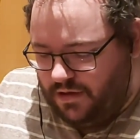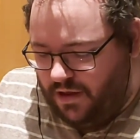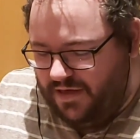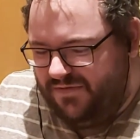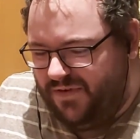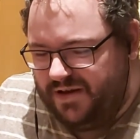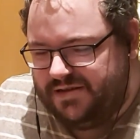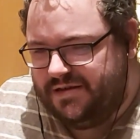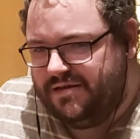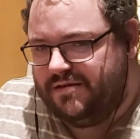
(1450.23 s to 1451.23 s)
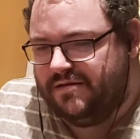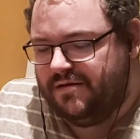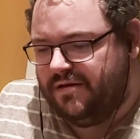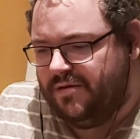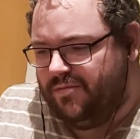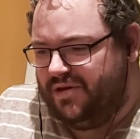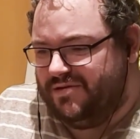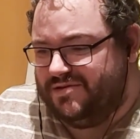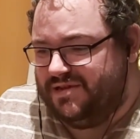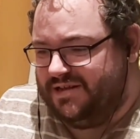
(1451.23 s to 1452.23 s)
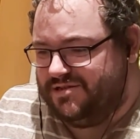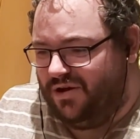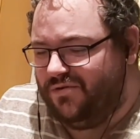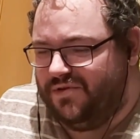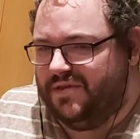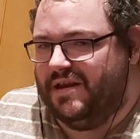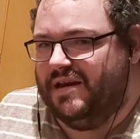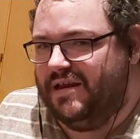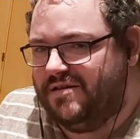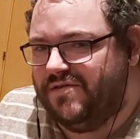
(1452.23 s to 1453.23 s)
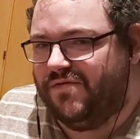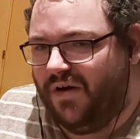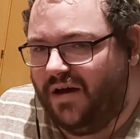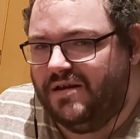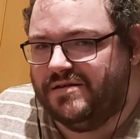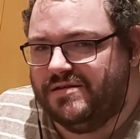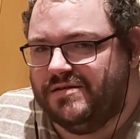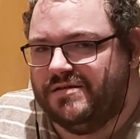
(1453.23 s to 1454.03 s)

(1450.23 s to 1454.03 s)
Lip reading: Are they fighting because they're told that they need to fight?